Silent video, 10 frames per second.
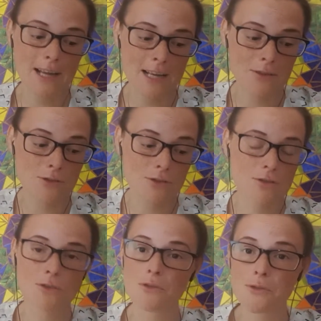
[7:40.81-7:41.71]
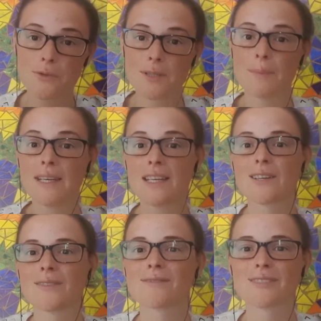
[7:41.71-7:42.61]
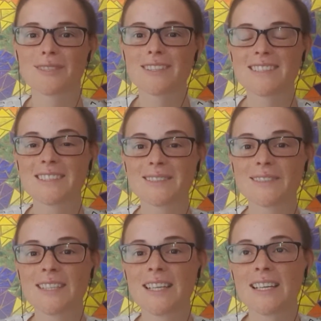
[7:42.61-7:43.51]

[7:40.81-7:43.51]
I just knew the medical world, so